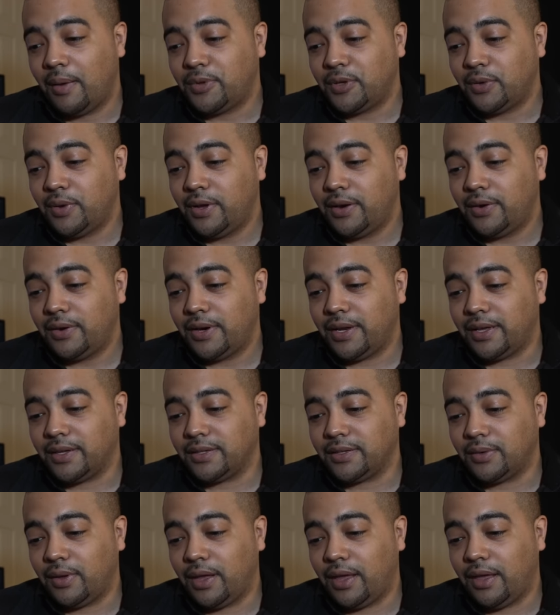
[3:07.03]
So here it
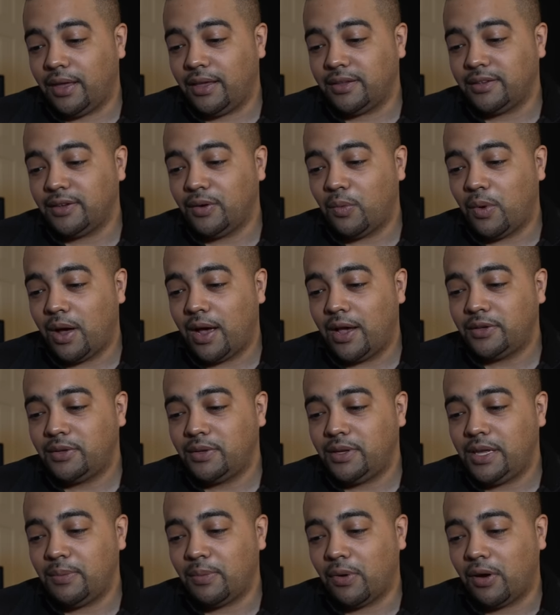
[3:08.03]
is. Is it wise
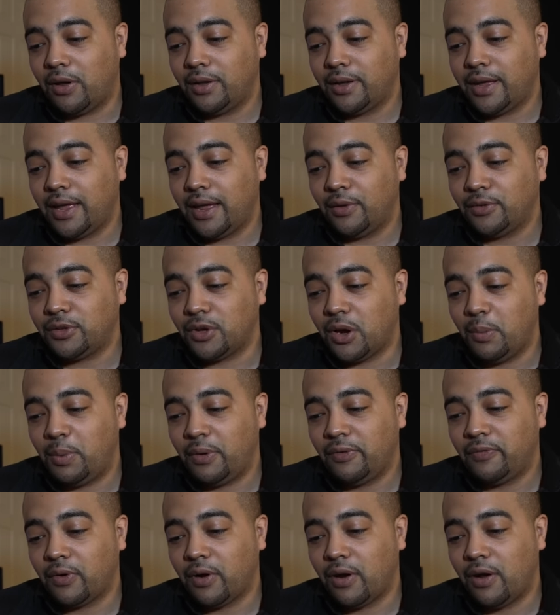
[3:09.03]
to keep all accounts
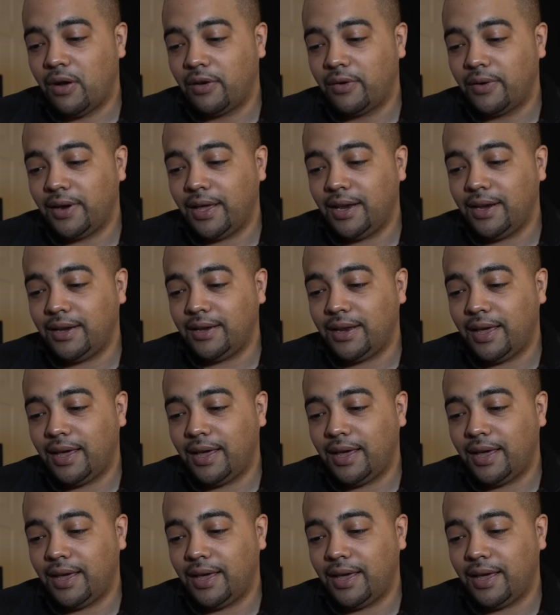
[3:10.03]
open for 180